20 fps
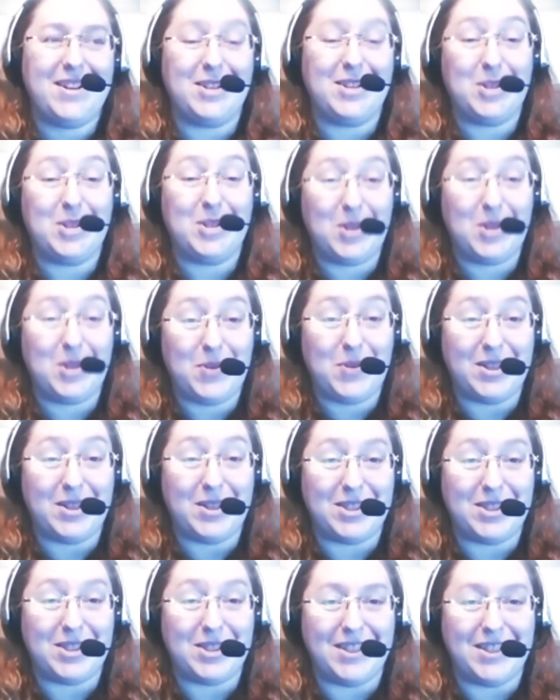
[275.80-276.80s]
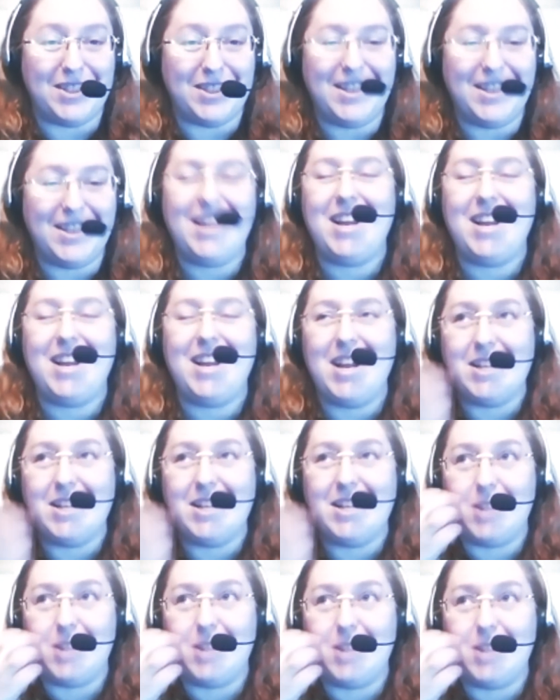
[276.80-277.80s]
a good question.
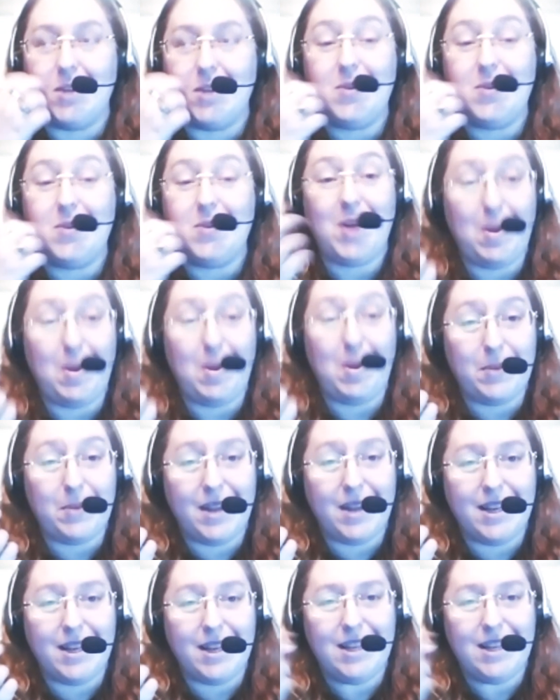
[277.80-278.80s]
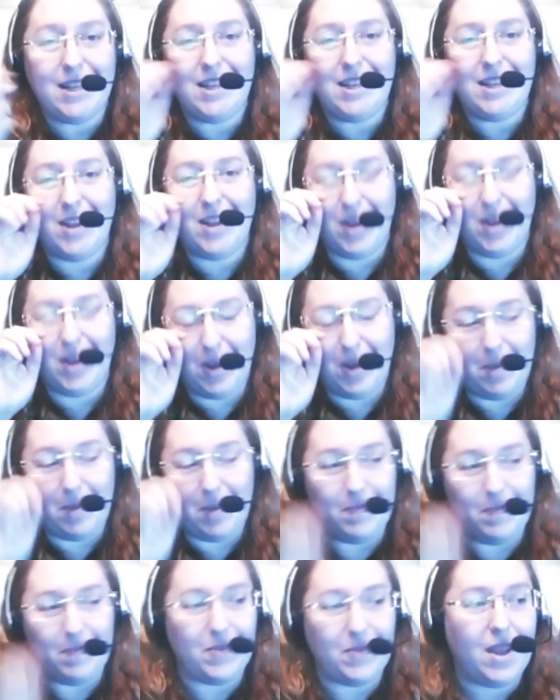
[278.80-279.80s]
It's a little complicated.
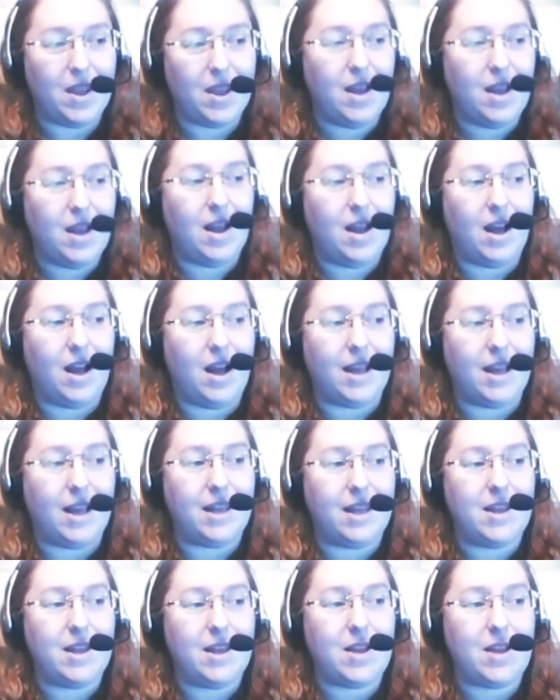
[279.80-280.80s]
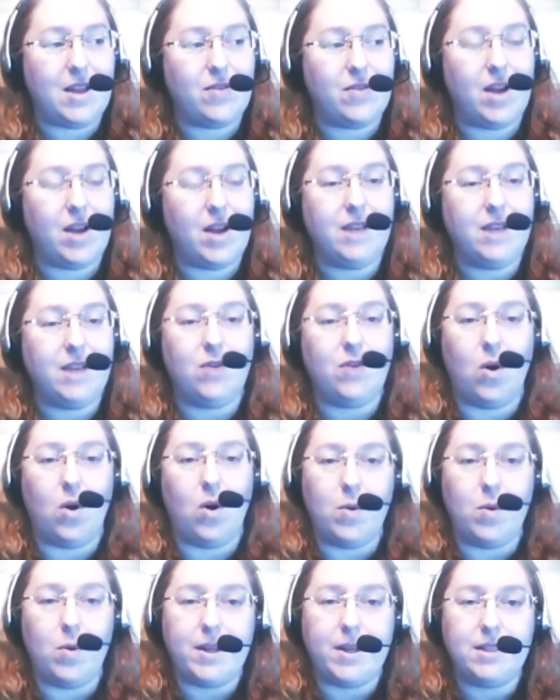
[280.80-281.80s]
I have kind of
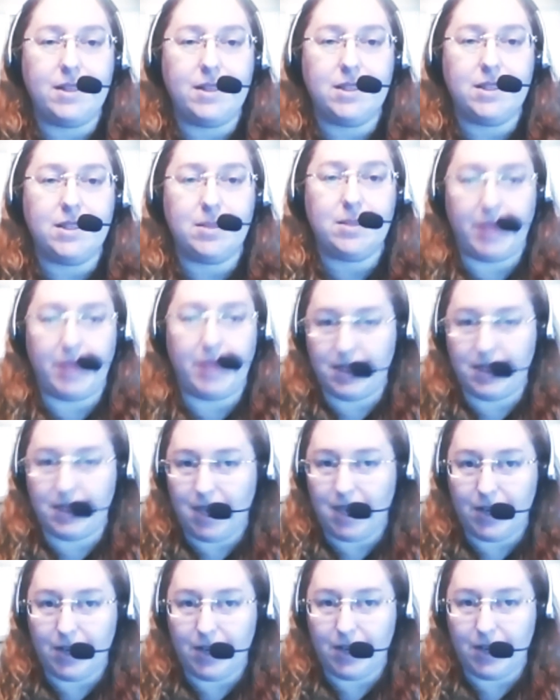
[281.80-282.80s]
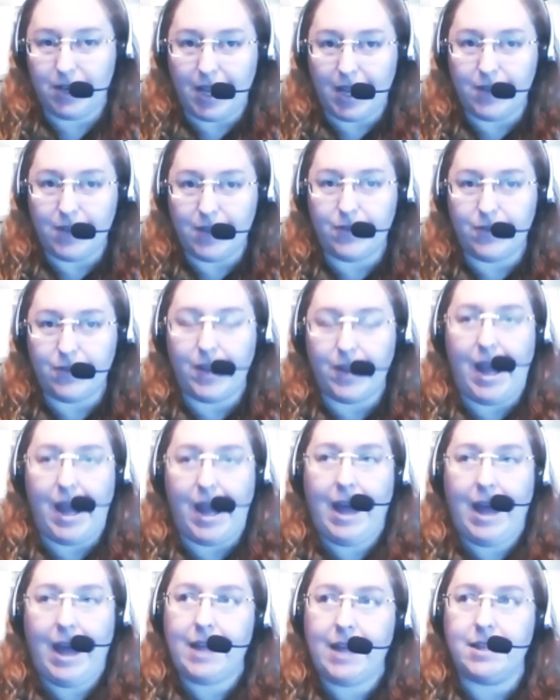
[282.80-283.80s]
always, my entire life,
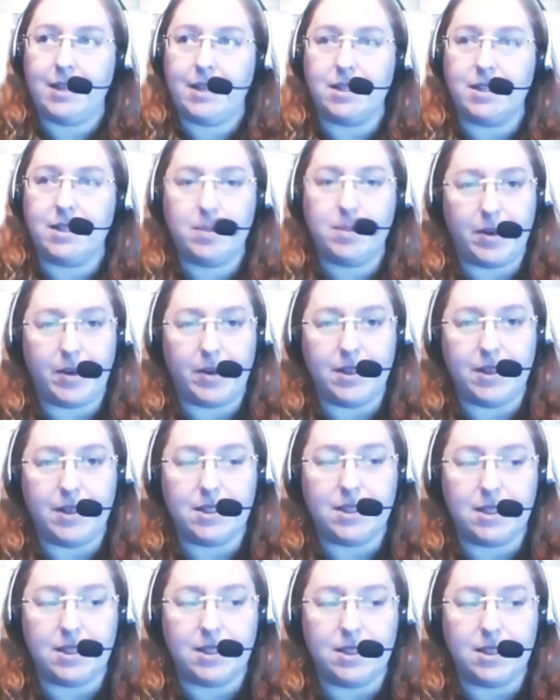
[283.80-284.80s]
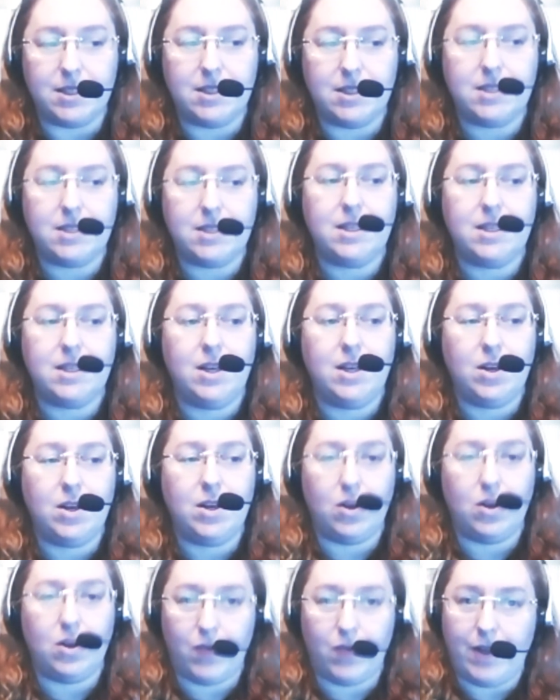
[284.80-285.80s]
had experiences
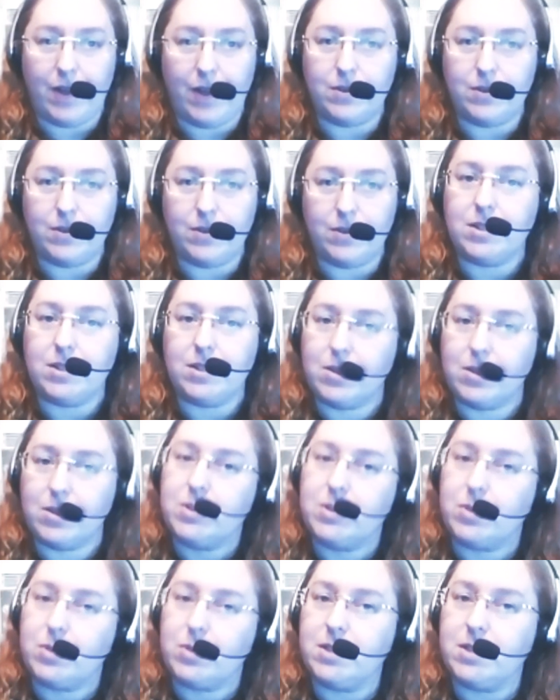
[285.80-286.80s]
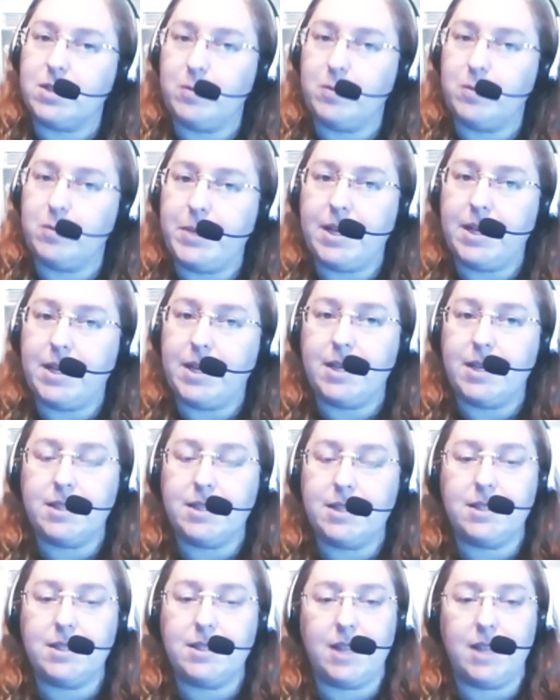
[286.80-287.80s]
around those sorts of
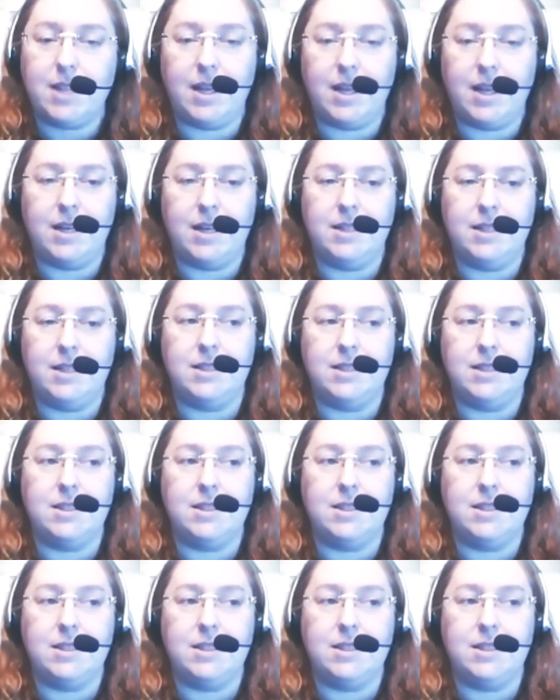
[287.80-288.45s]
beings and